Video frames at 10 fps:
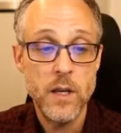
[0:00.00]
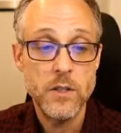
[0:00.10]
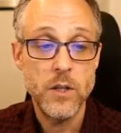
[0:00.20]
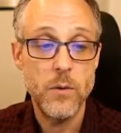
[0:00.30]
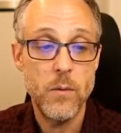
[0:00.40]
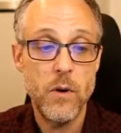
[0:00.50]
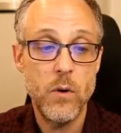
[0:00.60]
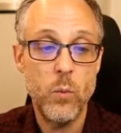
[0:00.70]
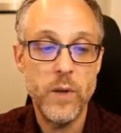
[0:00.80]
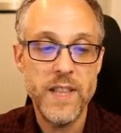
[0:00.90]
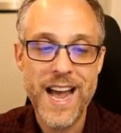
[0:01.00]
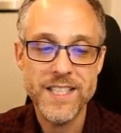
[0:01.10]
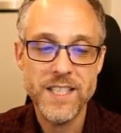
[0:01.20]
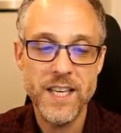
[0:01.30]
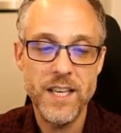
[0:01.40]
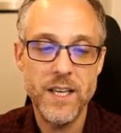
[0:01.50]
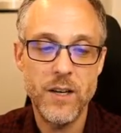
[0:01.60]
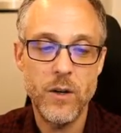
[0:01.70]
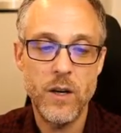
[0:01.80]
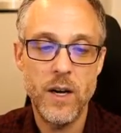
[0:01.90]
So with ASCII,
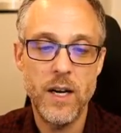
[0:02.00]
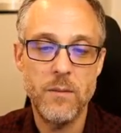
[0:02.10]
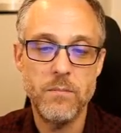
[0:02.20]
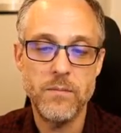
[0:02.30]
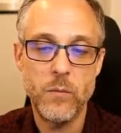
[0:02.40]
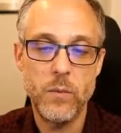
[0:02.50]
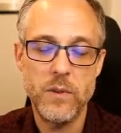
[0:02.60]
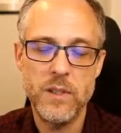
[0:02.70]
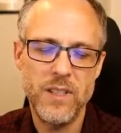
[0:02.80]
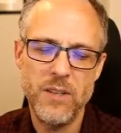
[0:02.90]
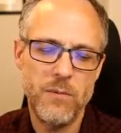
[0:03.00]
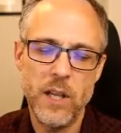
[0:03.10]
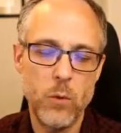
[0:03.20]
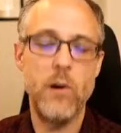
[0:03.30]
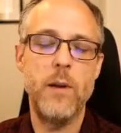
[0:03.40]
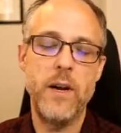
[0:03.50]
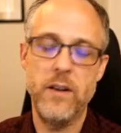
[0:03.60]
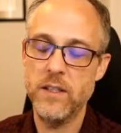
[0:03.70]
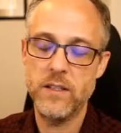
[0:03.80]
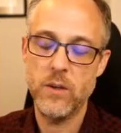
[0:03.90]
you didn't really worry about
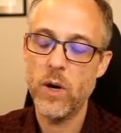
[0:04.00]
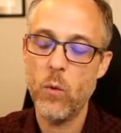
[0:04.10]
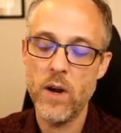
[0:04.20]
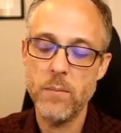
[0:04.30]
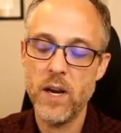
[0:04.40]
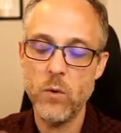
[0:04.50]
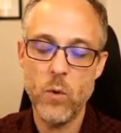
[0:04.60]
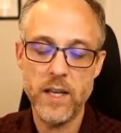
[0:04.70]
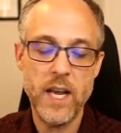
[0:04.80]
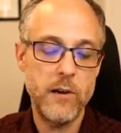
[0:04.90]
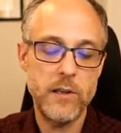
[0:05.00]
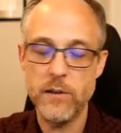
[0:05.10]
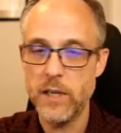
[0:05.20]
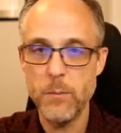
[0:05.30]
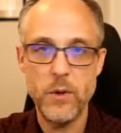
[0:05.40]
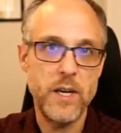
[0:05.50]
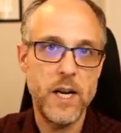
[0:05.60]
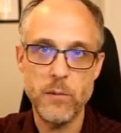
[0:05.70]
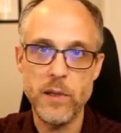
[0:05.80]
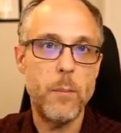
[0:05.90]
it. You said, well, 1 byte, 1 character, and you put the
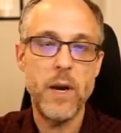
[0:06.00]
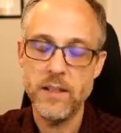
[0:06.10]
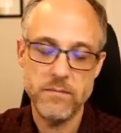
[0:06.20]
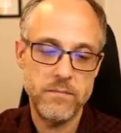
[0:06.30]
number in the byte.